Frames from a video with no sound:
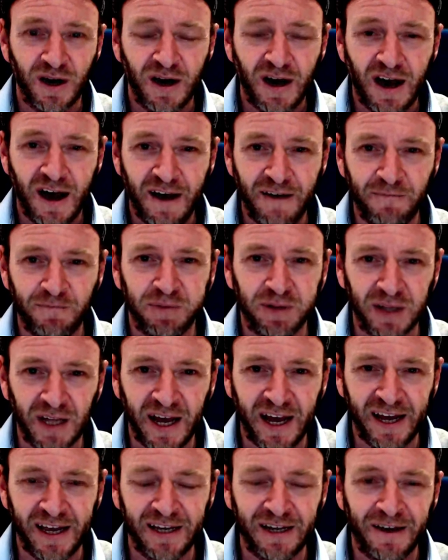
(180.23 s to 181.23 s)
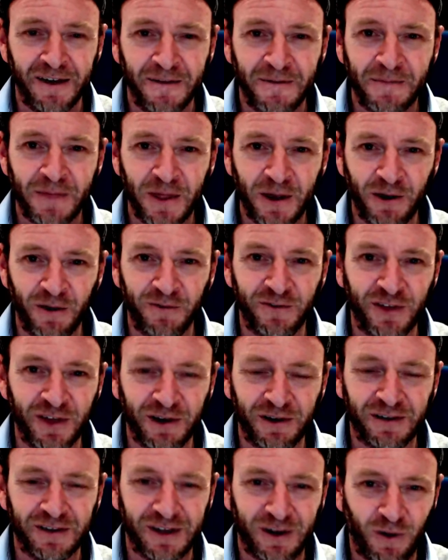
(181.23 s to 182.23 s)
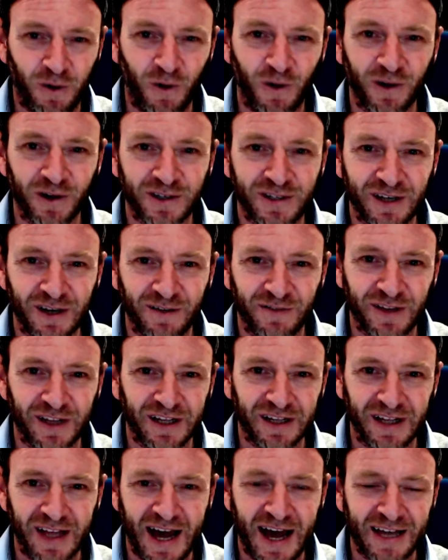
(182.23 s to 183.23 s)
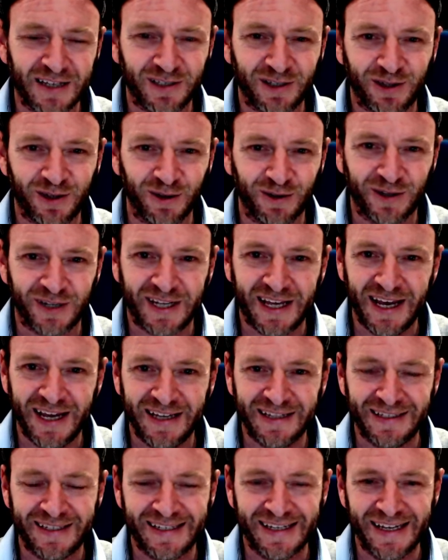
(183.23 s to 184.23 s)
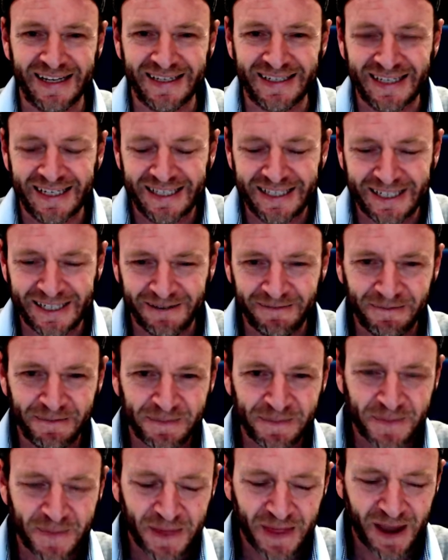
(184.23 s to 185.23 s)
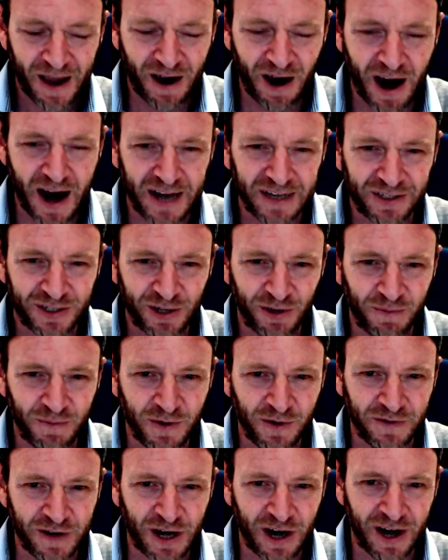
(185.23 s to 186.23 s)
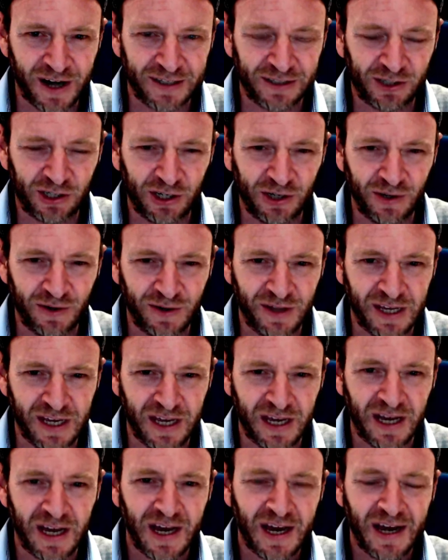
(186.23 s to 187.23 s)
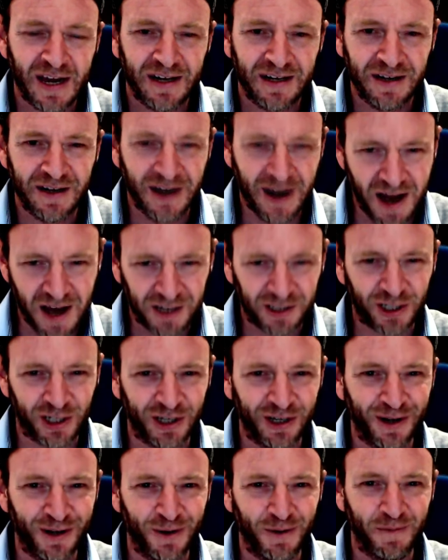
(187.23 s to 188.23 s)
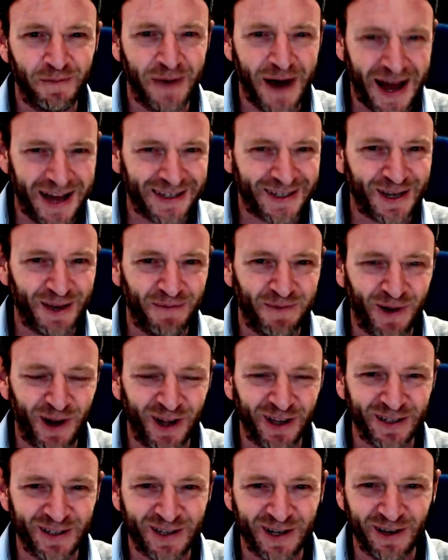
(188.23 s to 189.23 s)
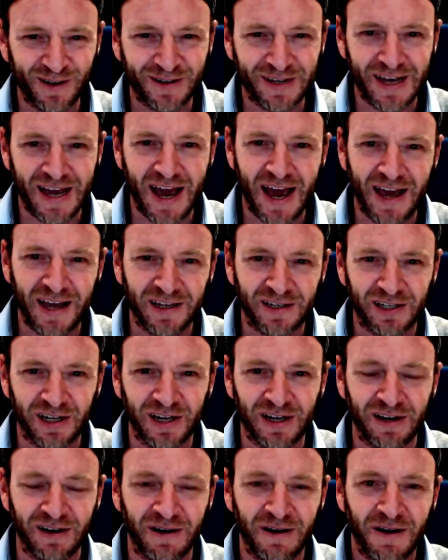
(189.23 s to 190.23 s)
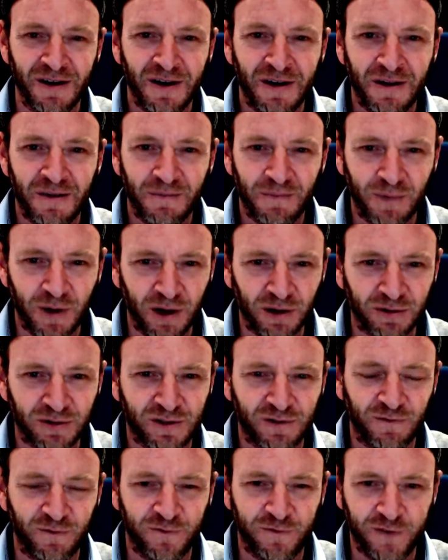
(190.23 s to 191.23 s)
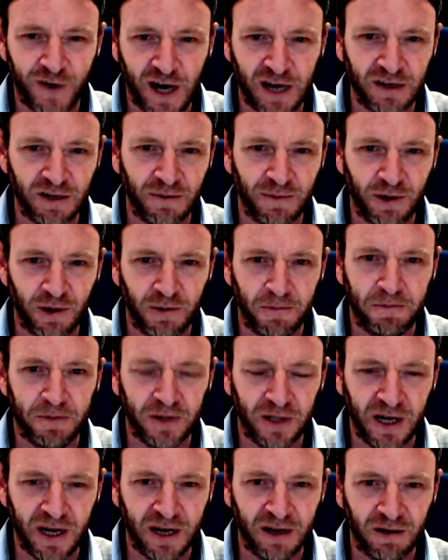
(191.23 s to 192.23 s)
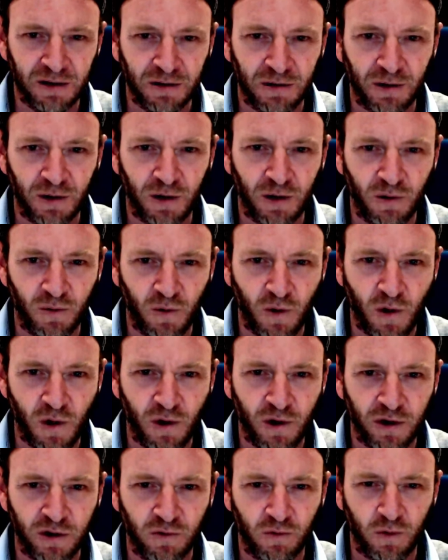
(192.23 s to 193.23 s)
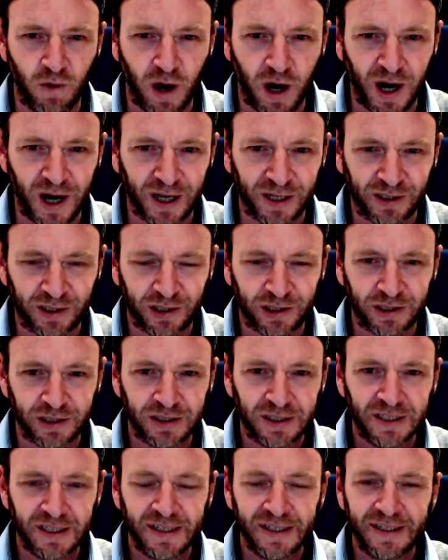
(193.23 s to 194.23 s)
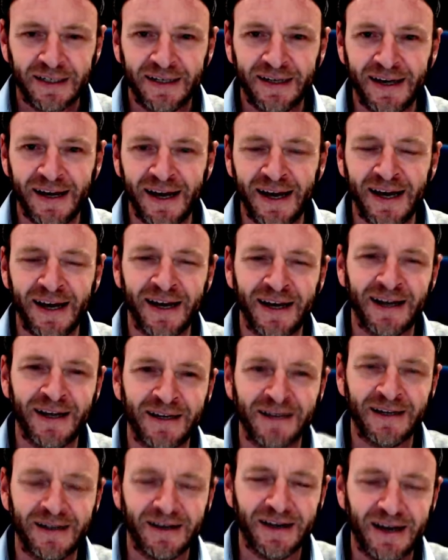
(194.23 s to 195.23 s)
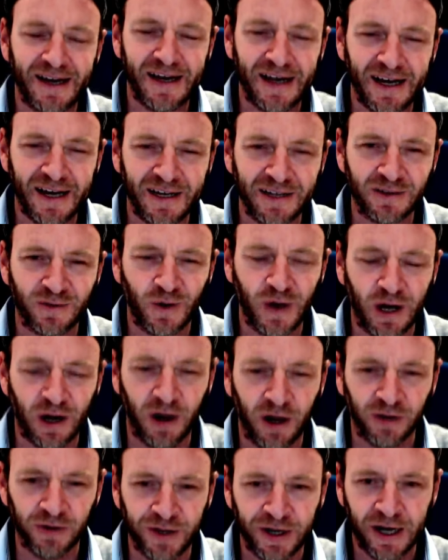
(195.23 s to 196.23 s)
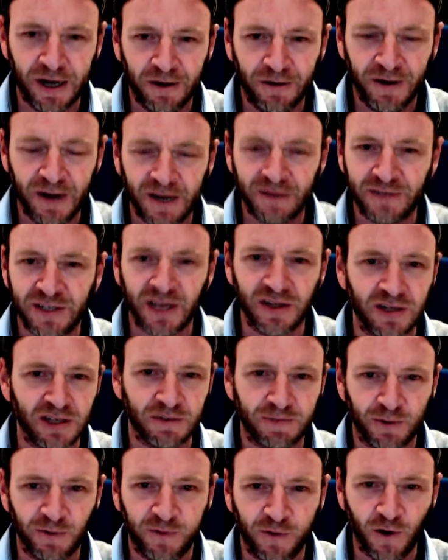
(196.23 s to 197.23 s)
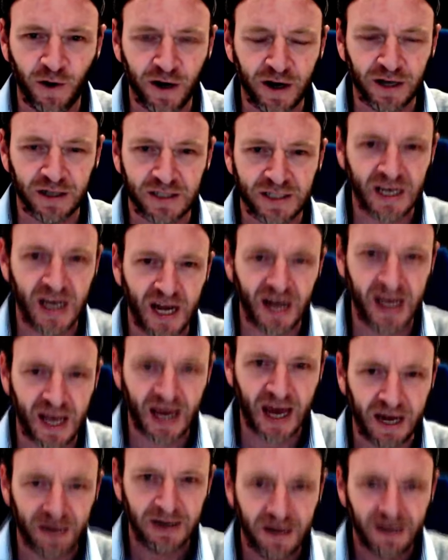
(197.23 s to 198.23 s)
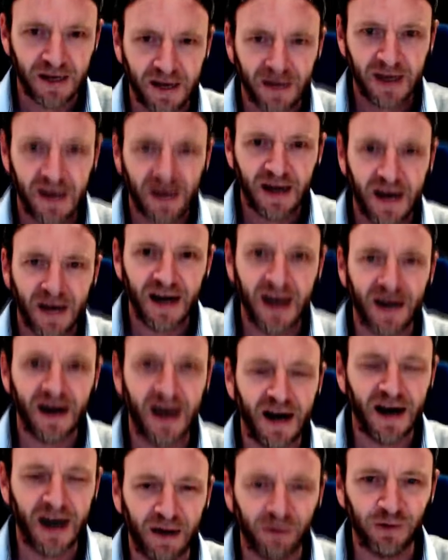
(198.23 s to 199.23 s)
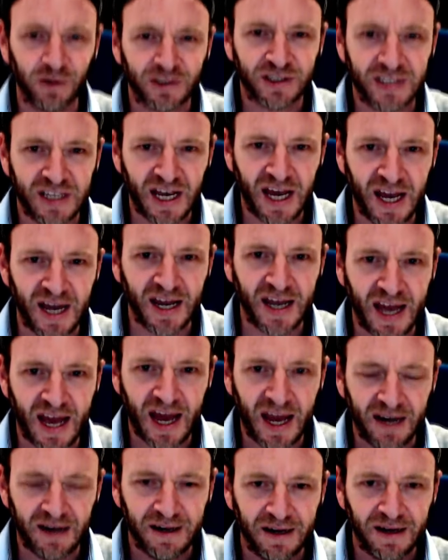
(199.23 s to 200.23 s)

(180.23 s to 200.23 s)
have played over the course of the last 13 seasons. All right, so moving on to the National Basketball Association Most Valuable Player Award Watch. And as we all know, and I've said this before and I'll say it again, I will say it again,